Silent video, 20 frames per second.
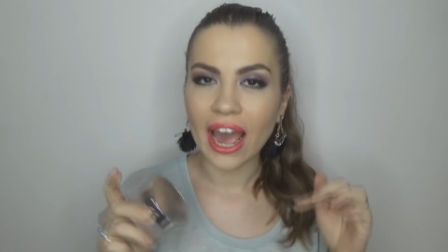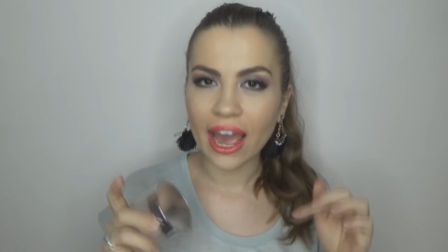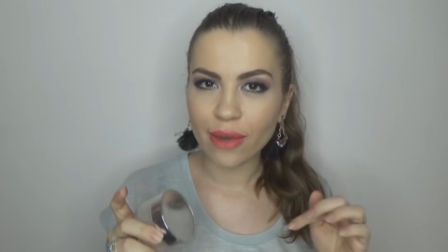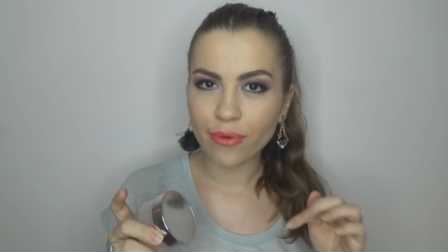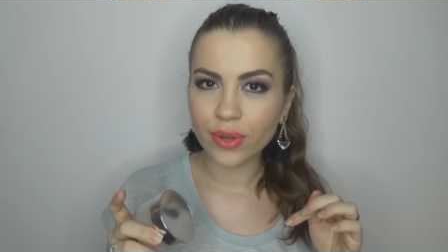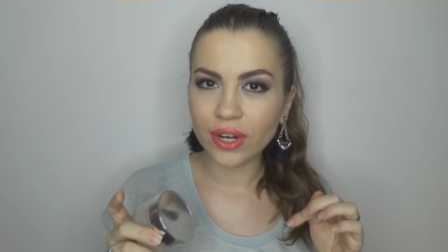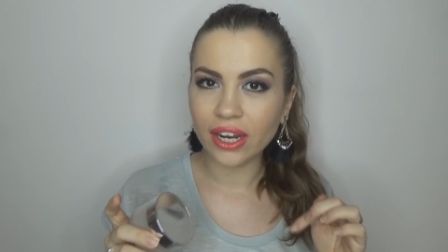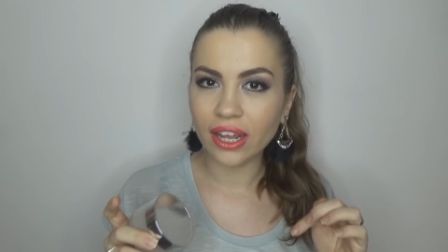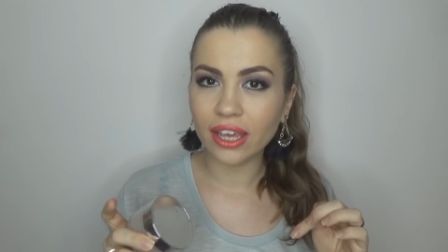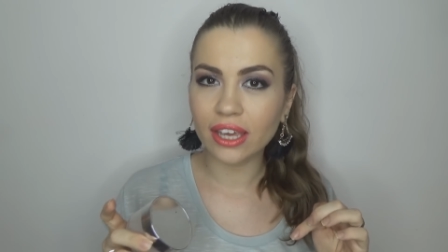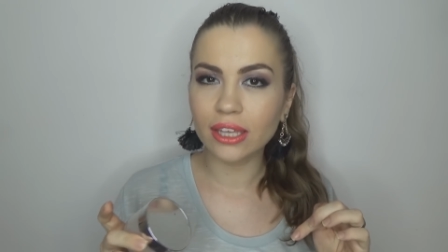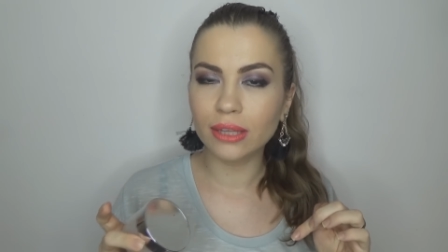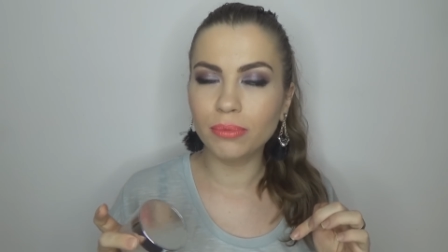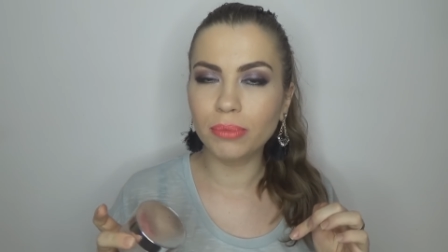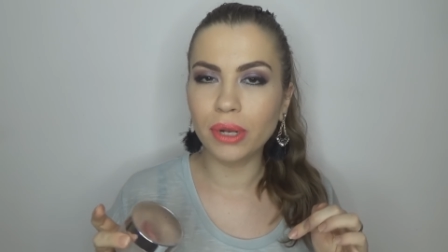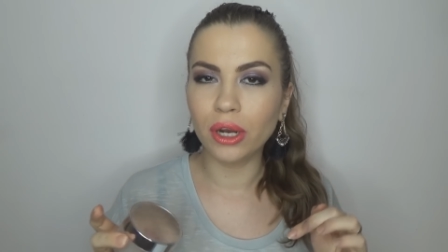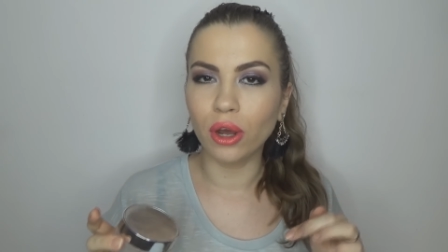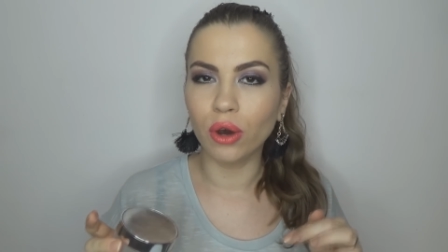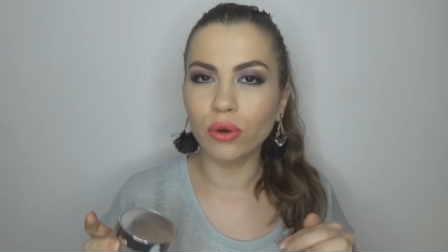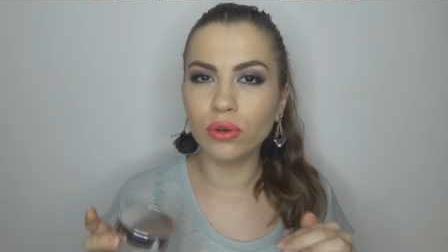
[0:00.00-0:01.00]
I will link it
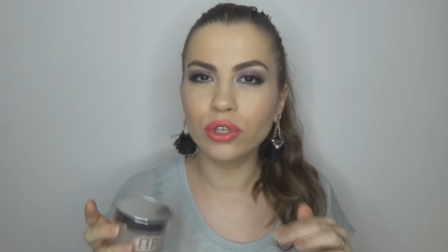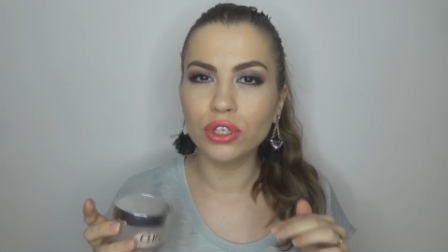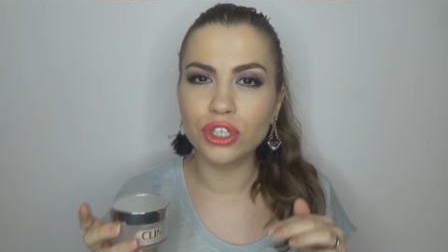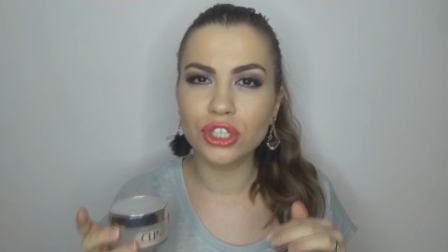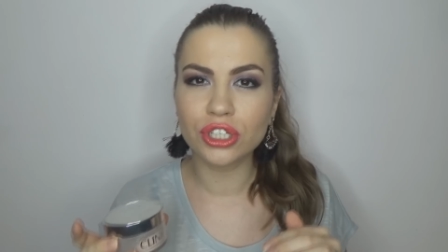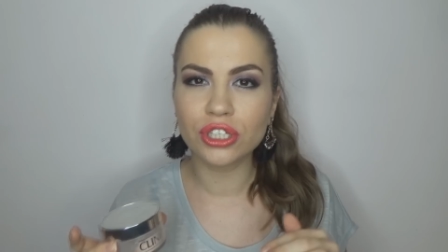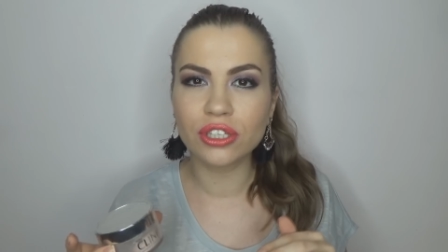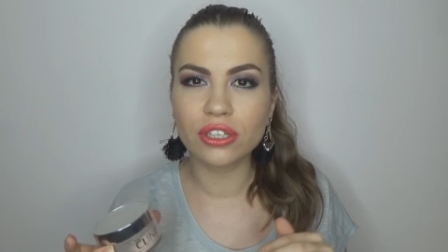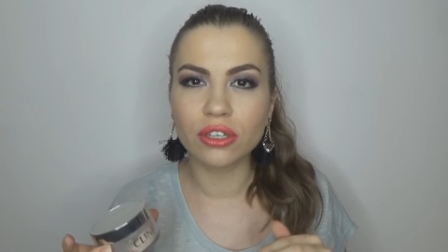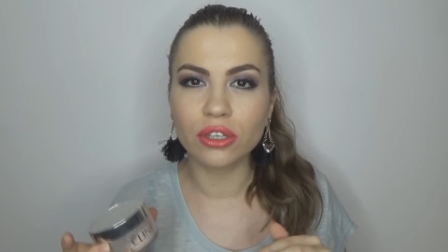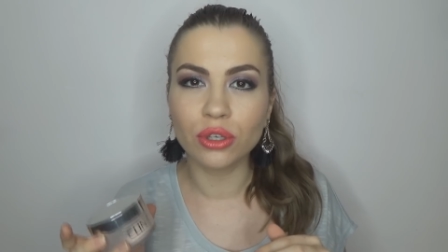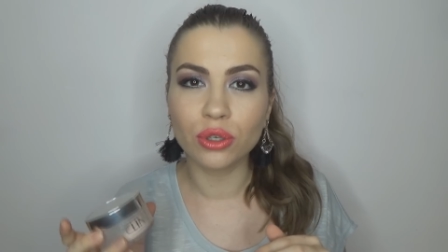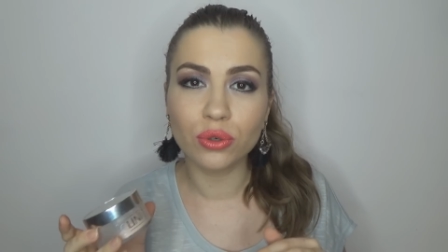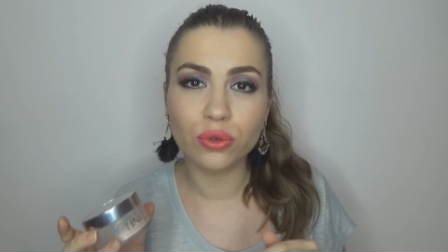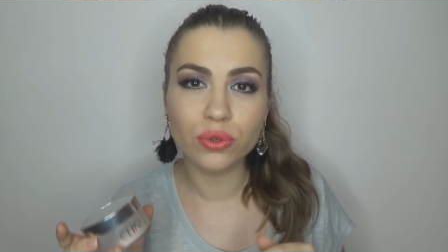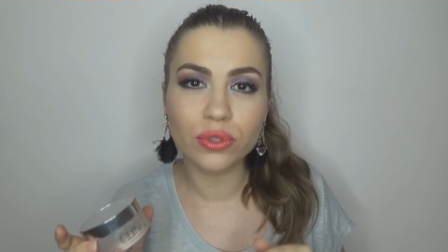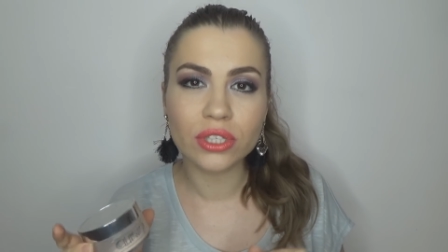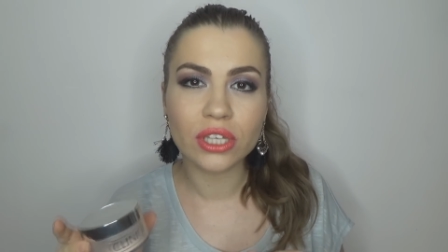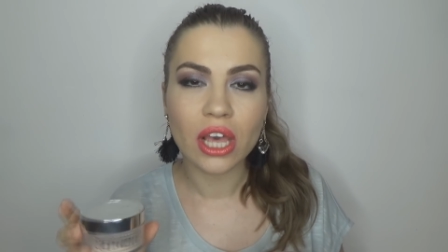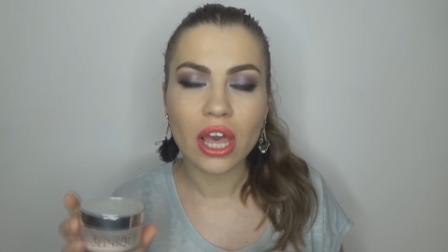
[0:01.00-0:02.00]
below. You just
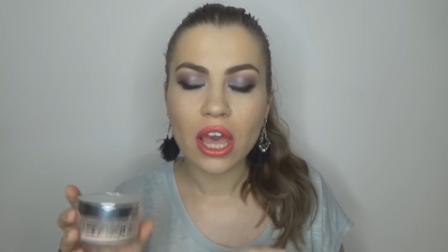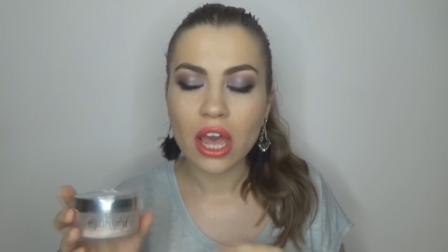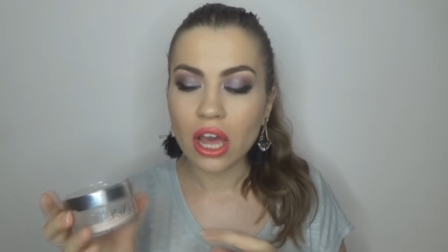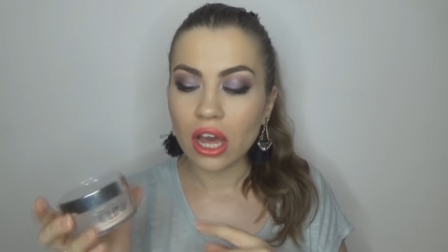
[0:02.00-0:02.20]
use